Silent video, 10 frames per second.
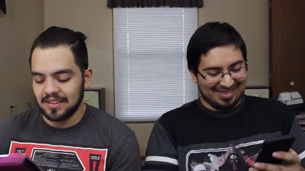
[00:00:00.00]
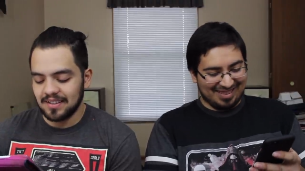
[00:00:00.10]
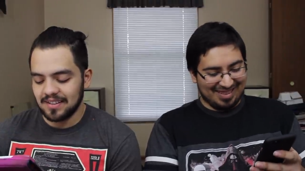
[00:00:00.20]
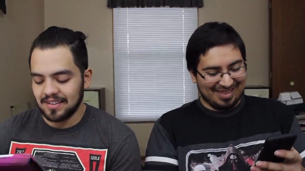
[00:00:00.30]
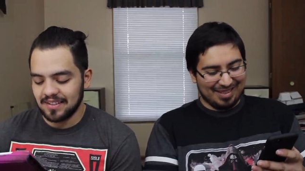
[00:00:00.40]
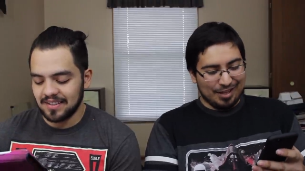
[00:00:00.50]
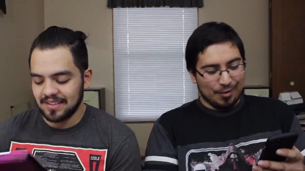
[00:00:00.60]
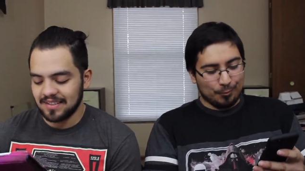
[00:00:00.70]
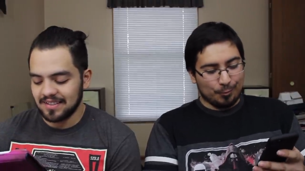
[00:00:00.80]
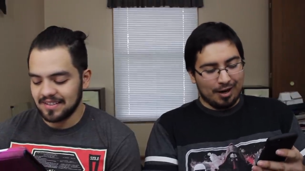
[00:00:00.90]
Speaker 1: Okay.
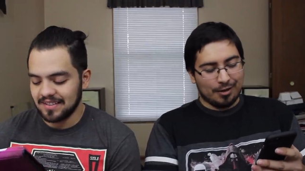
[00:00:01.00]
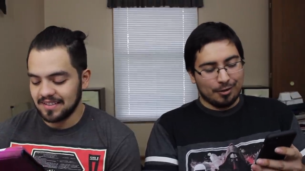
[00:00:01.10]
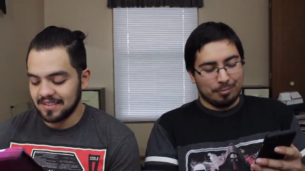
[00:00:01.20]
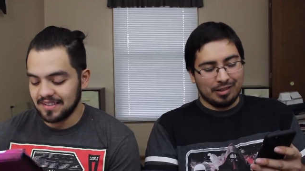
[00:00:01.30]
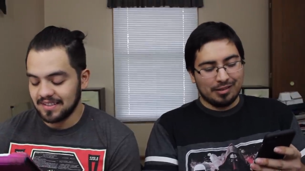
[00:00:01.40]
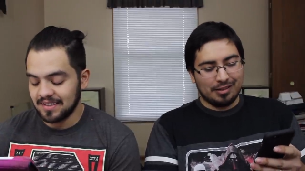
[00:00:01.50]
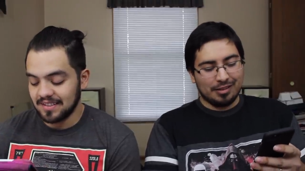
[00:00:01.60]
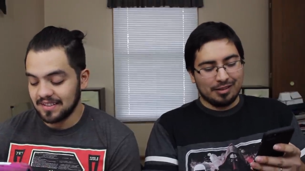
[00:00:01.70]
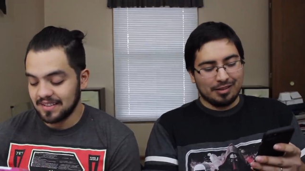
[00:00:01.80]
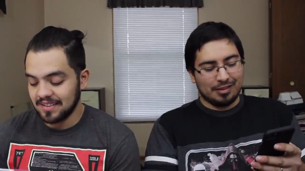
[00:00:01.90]
Rigel
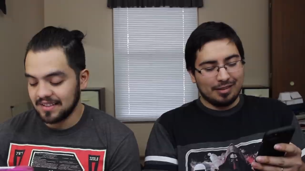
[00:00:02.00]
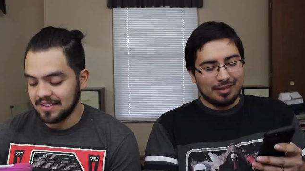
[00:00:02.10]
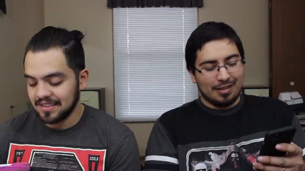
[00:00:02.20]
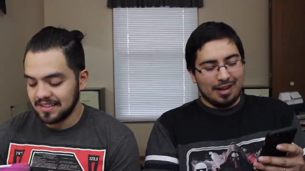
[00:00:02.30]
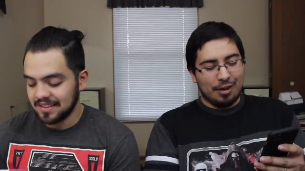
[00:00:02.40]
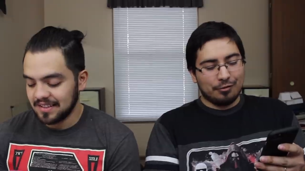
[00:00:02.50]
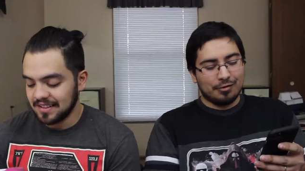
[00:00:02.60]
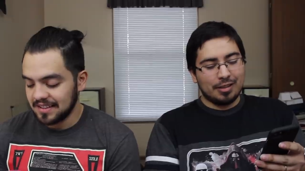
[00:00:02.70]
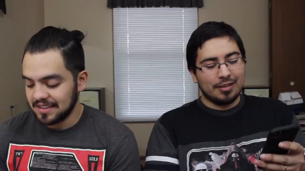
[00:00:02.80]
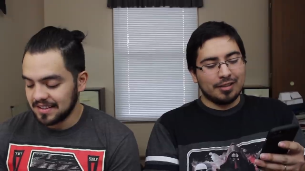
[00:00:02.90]
PT. How do
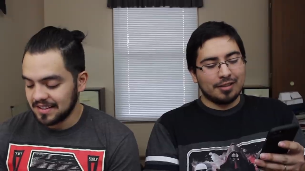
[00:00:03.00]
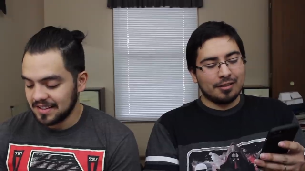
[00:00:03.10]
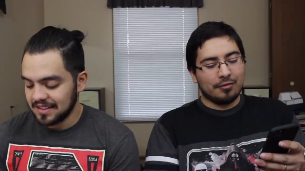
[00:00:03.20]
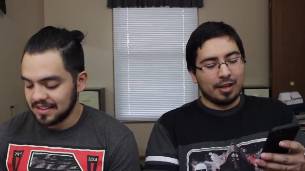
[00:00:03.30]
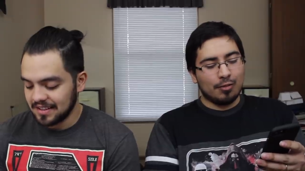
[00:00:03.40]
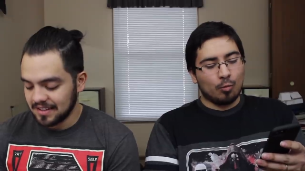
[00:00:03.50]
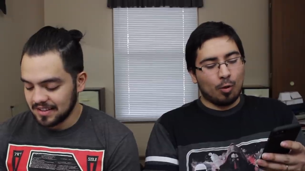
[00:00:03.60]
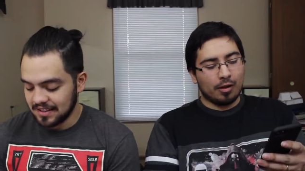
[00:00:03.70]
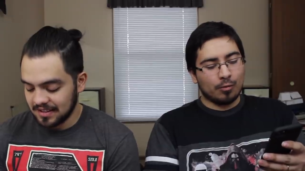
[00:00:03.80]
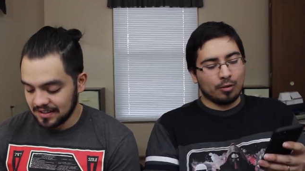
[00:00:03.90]
Tyranids invade a
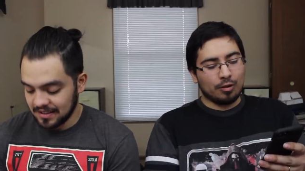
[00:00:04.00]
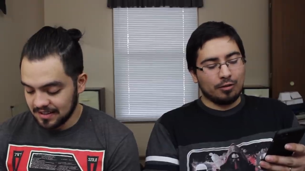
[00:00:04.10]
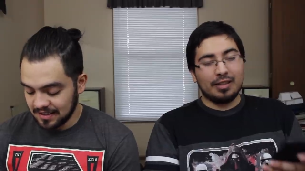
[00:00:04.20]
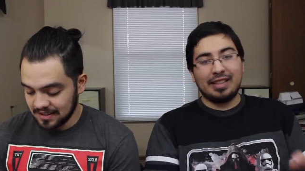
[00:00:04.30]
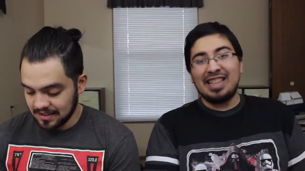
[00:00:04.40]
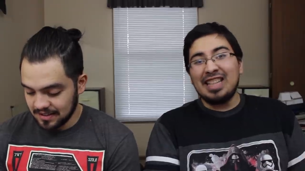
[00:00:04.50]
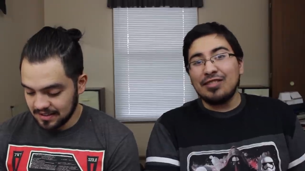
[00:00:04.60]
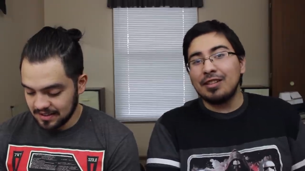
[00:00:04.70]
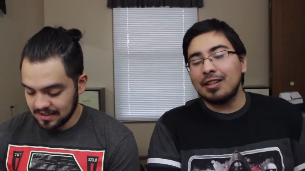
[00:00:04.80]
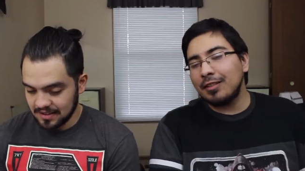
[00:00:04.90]
water world,
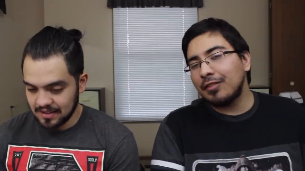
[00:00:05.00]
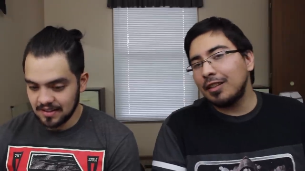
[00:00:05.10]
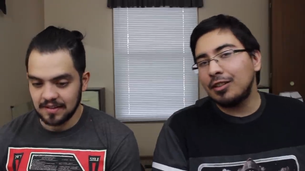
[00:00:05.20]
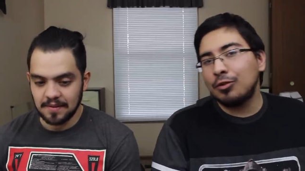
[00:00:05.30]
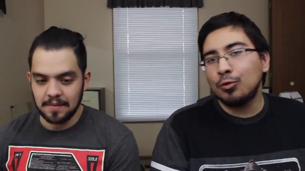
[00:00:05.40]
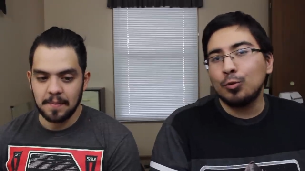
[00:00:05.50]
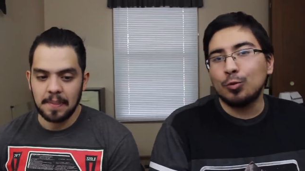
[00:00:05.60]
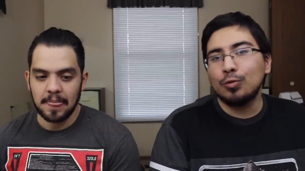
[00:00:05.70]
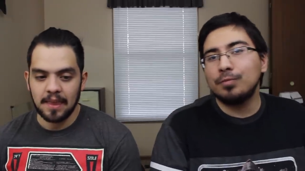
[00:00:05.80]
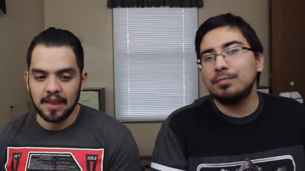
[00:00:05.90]
even if they
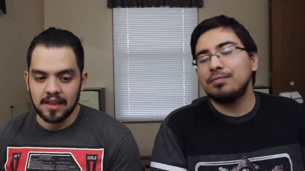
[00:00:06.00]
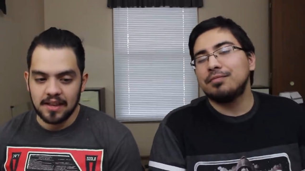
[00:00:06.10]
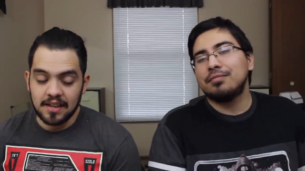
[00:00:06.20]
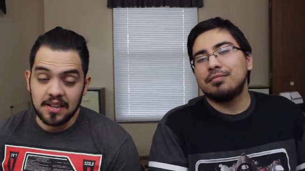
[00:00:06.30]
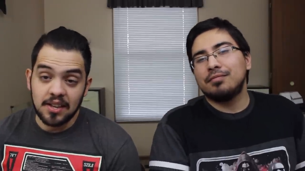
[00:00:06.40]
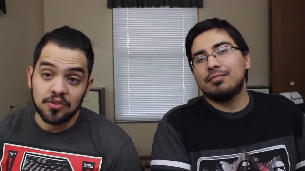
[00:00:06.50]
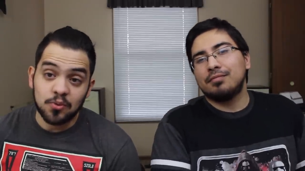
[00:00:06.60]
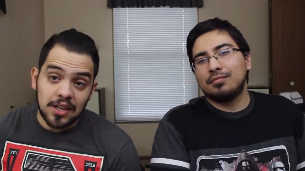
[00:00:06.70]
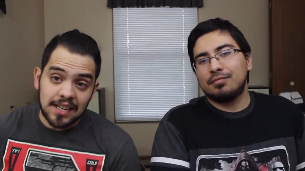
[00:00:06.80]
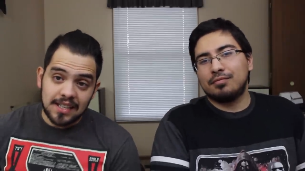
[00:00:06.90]
Speaker 2: do? It's
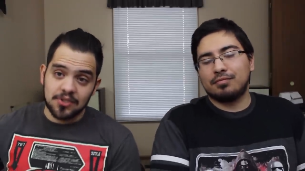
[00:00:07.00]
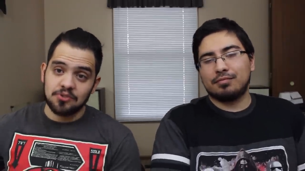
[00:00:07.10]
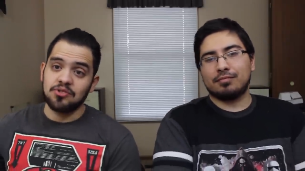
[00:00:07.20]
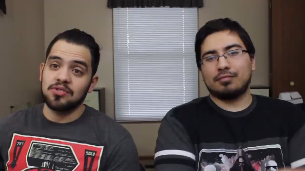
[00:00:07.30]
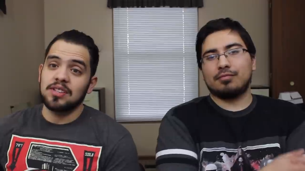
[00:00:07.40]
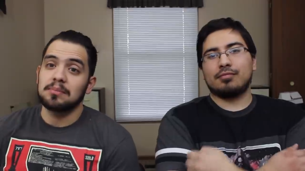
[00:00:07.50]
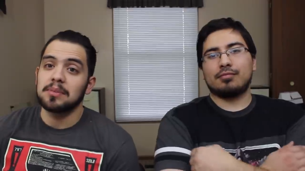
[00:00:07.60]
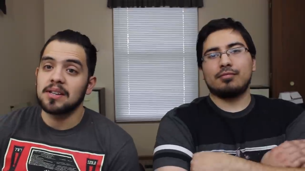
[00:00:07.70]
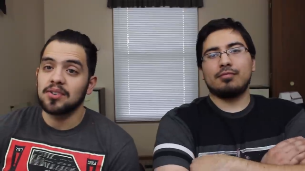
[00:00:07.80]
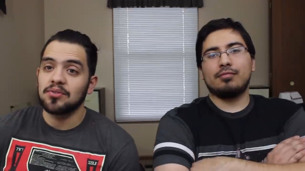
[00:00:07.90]
really interesting
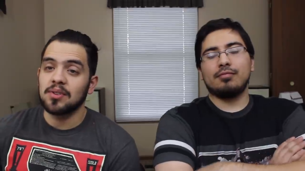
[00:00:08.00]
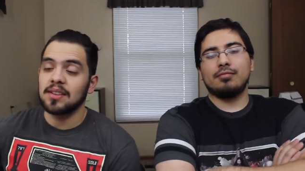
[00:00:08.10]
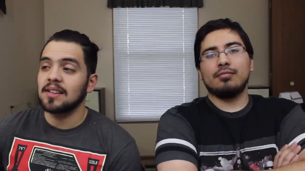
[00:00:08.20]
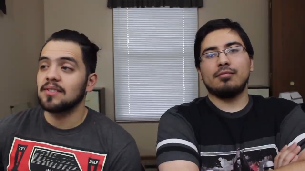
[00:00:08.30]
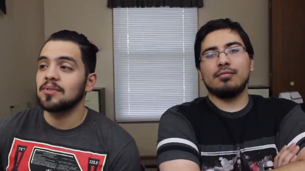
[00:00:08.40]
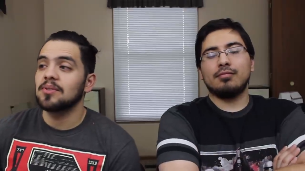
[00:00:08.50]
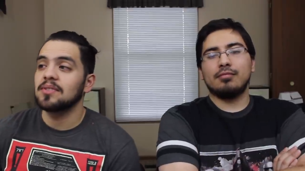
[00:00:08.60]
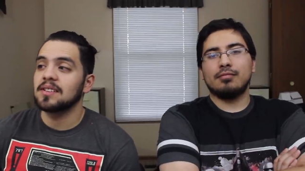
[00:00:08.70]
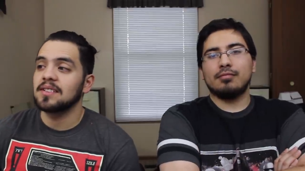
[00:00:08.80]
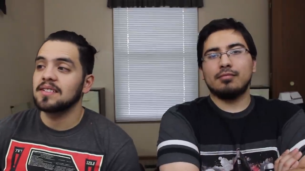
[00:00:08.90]
because what they do
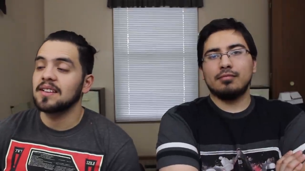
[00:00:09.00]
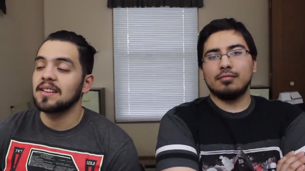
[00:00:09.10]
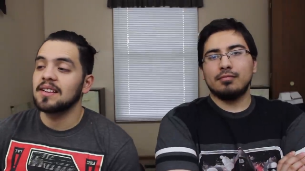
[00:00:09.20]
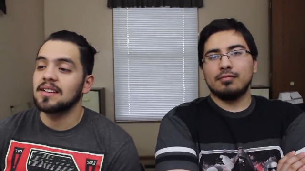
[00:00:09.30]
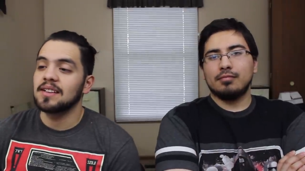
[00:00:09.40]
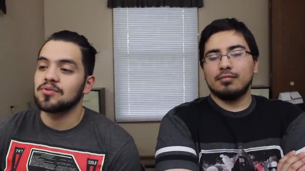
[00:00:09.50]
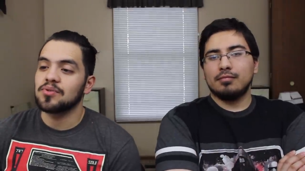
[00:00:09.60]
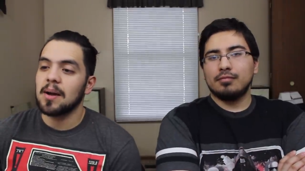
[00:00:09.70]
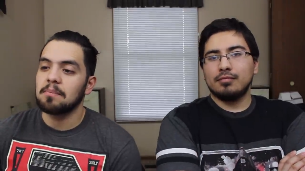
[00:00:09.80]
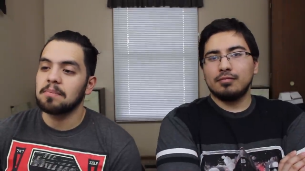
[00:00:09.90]
is they send in
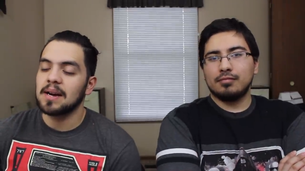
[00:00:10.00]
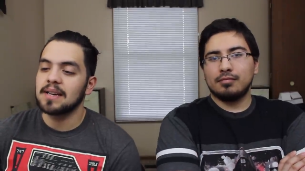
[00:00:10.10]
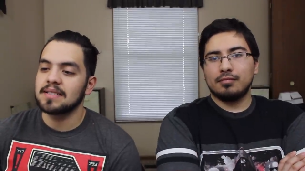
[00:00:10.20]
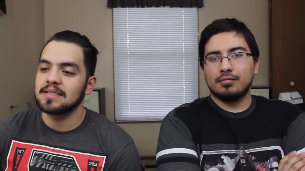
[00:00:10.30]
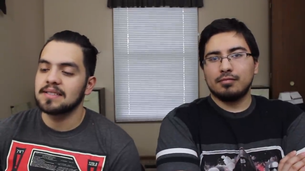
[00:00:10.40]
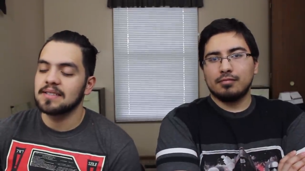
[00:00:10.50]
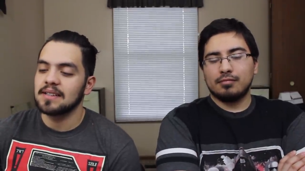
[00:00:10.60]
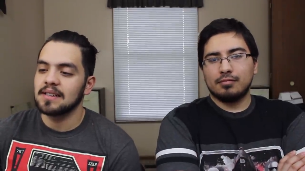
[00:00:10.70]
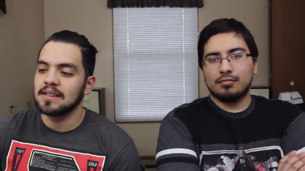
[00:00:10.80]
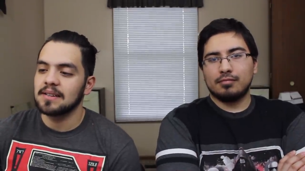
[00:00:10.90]
drop pods,
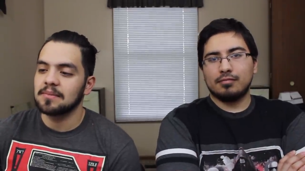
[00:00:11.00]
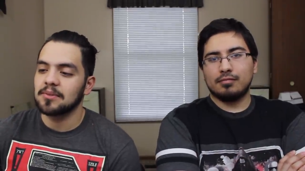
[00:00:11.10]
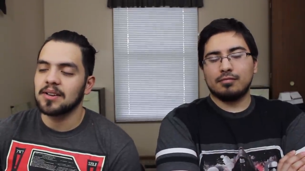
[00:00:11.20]
um,